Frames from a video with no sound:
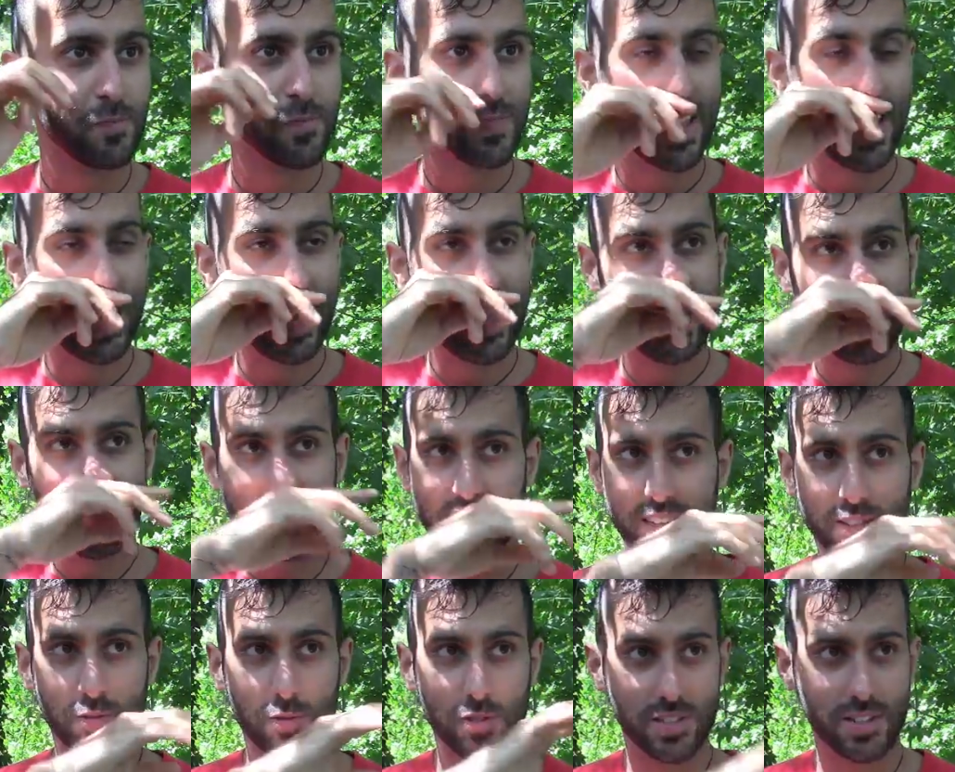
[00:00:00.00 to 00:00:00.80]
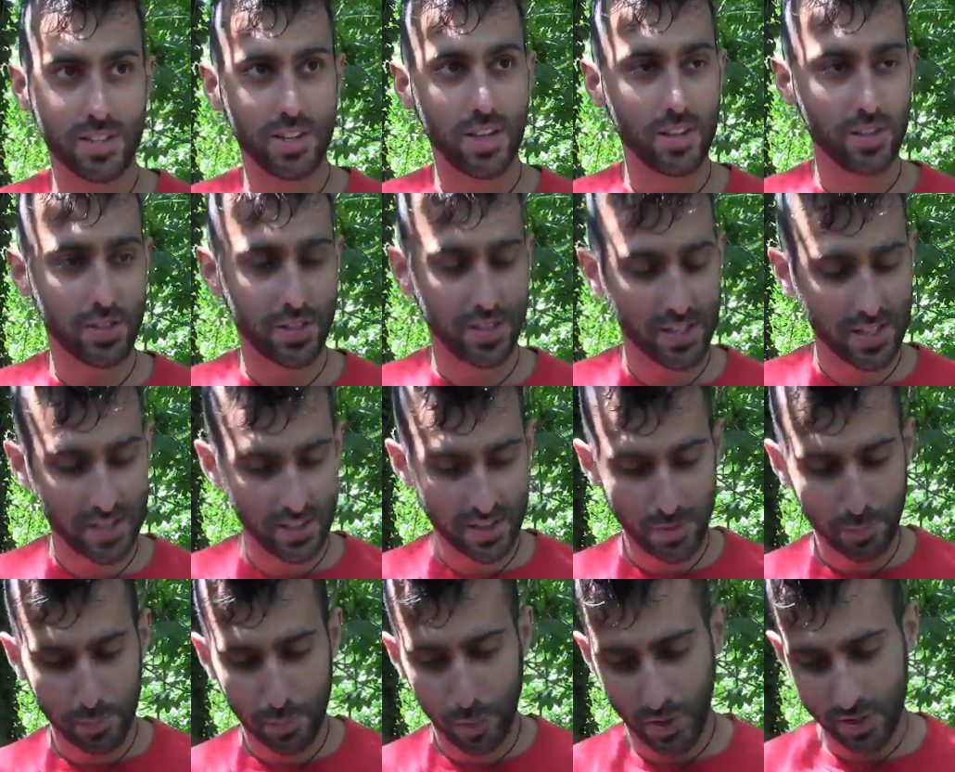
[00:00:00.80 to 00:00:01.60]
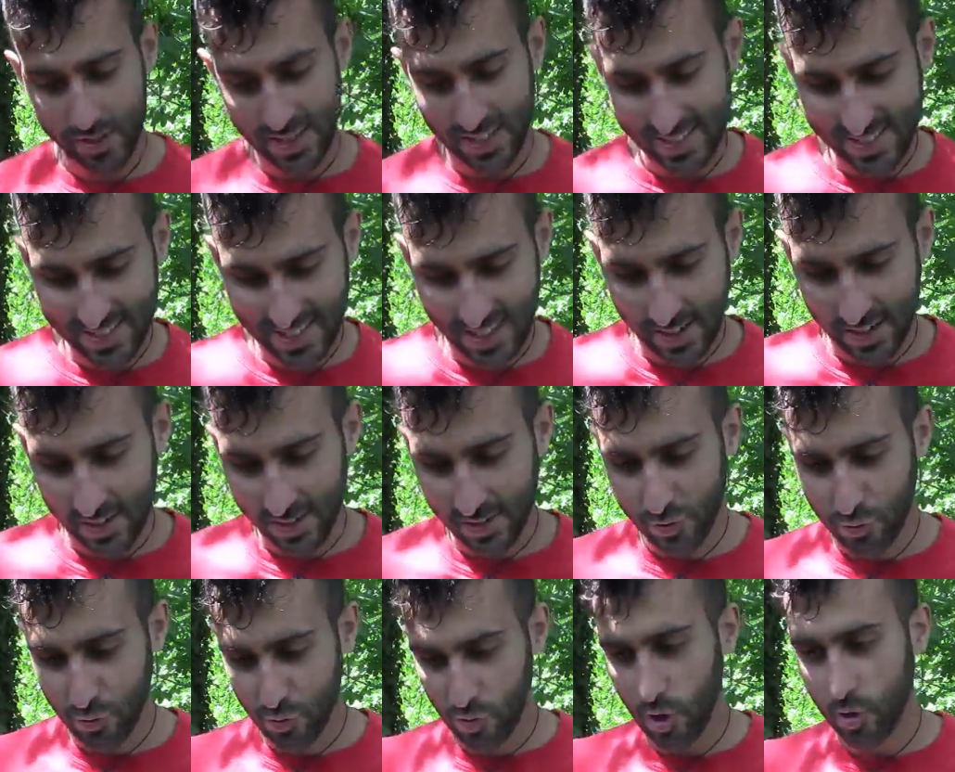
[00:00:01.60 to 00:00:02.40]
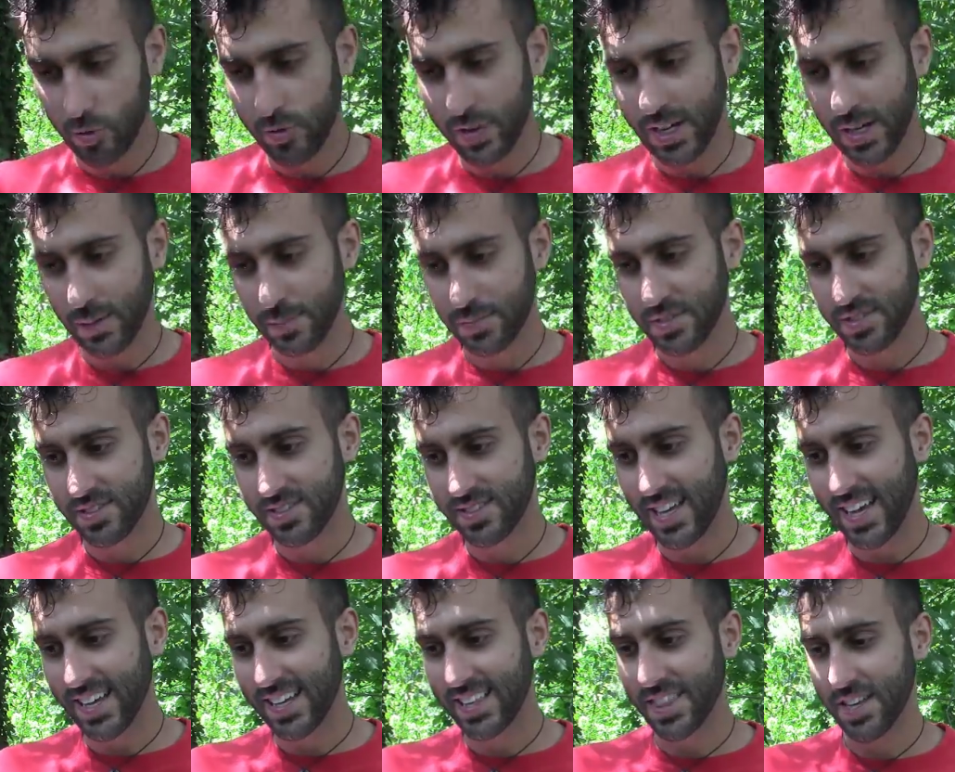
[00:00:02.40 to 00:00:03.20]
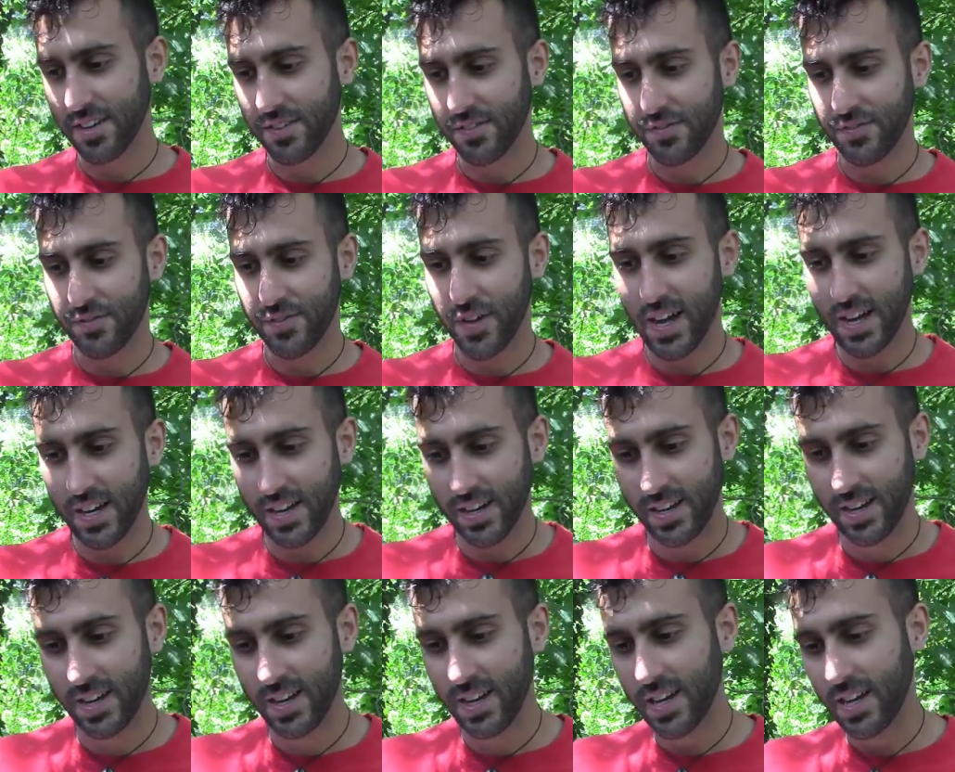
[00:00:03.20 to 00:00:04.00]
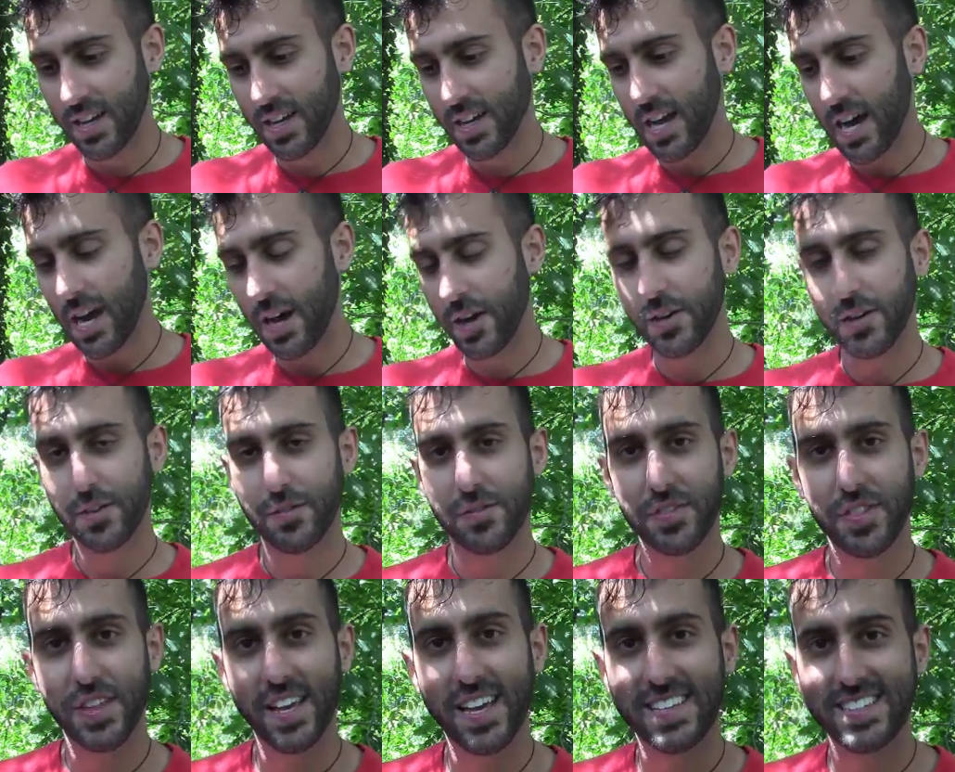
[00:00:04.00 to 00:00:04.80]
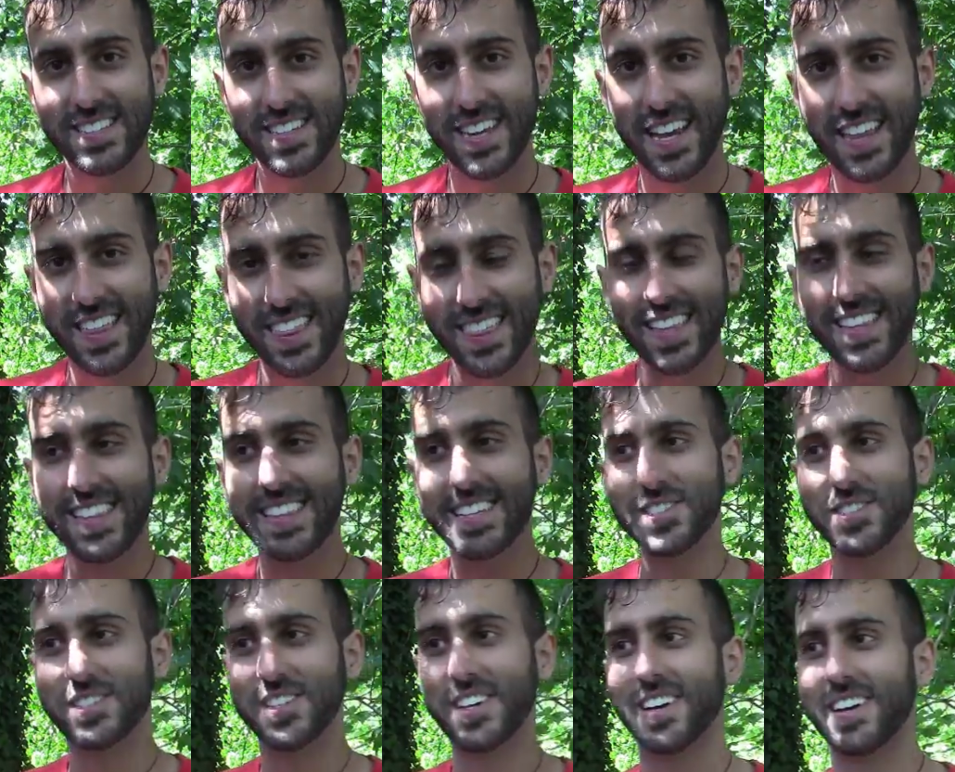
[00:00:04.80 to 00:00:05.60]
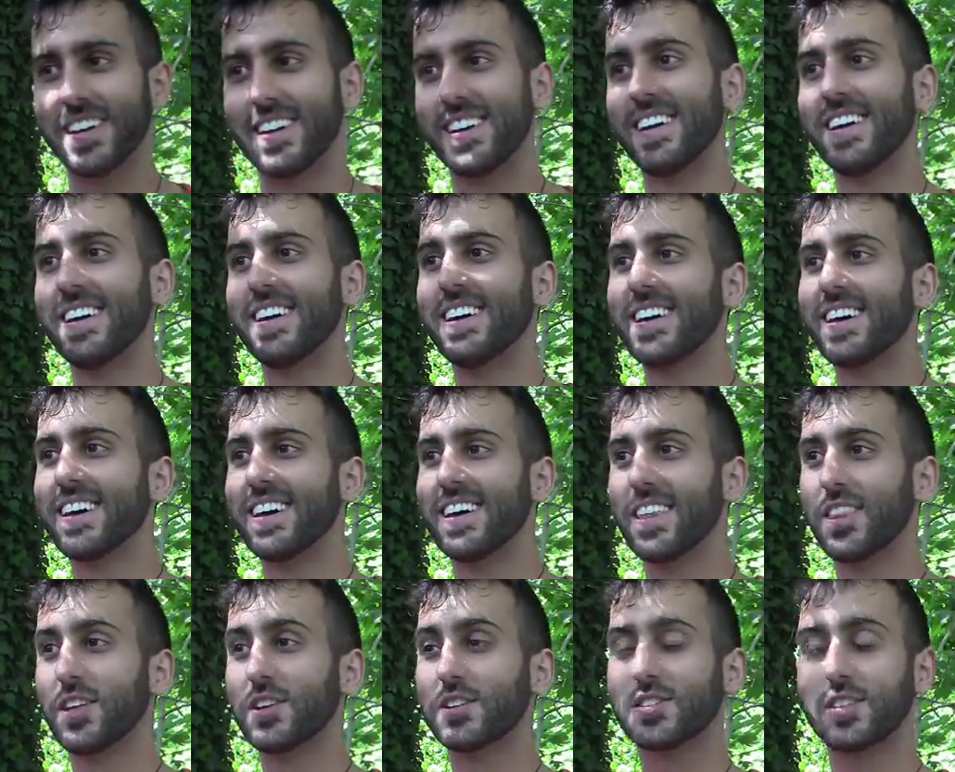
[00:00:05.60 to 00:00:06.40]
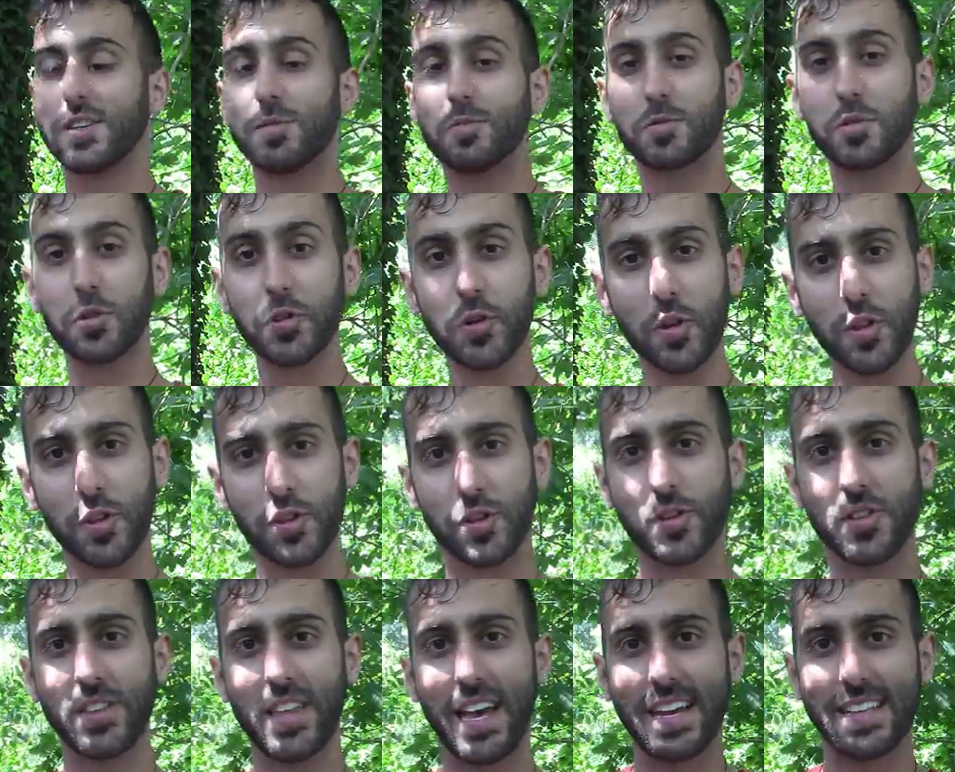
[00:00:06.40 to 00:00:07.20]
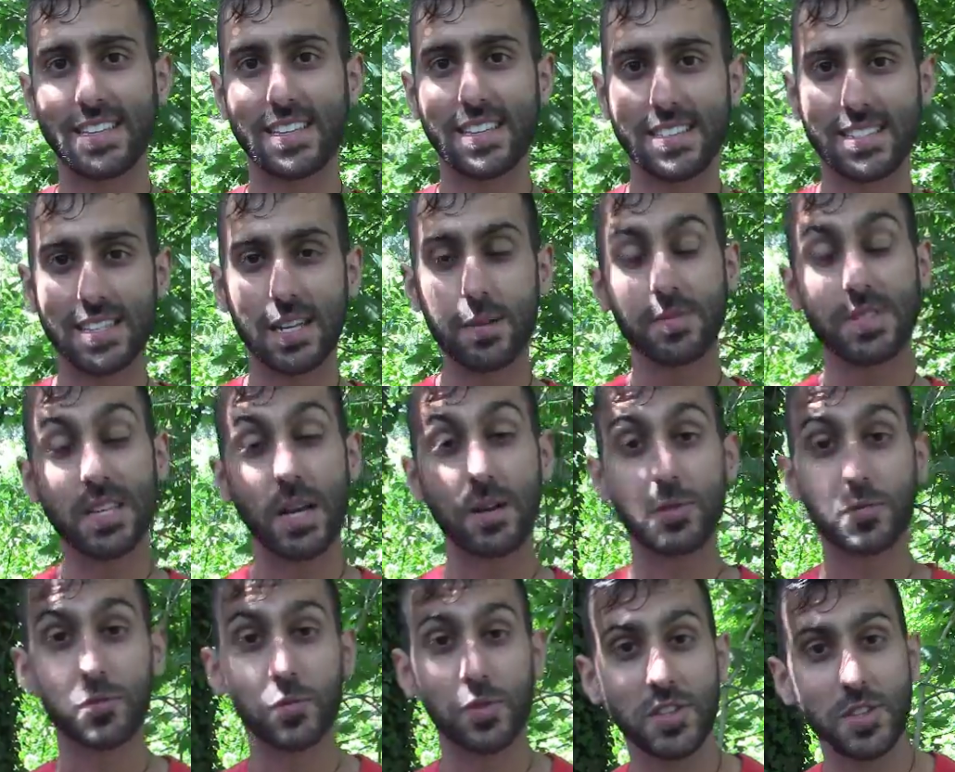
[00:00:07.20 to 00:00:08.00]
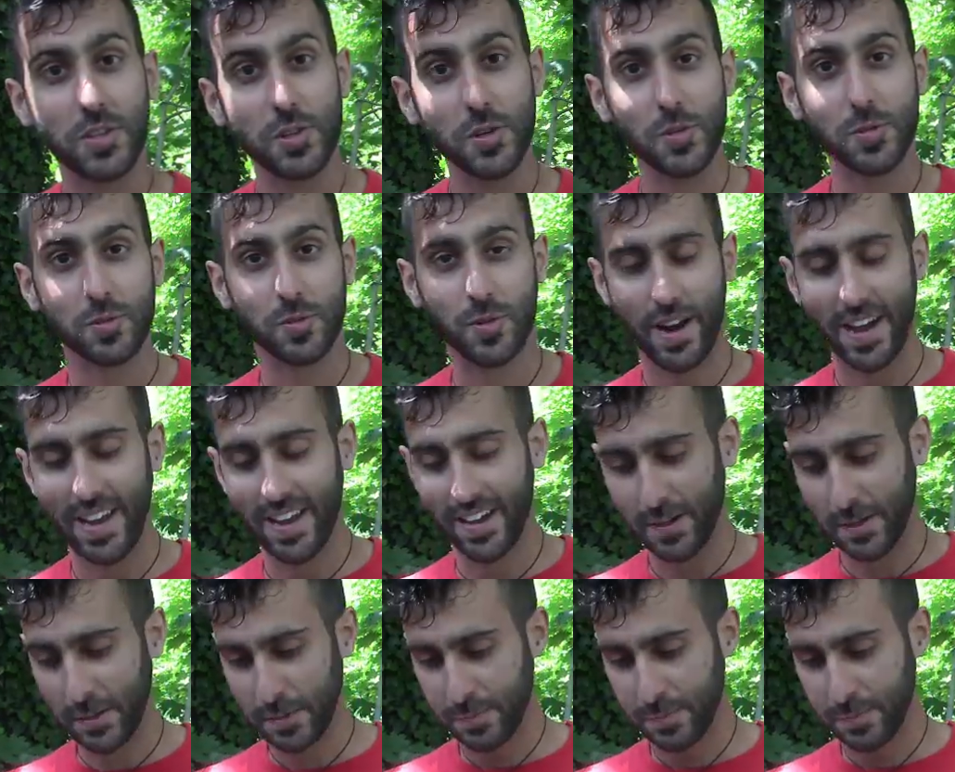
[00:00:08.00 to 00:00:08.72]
And there was another thing in the book that said grown ups take the fun out of things. And I think there's a there's some truth to that that sometimes we do, right?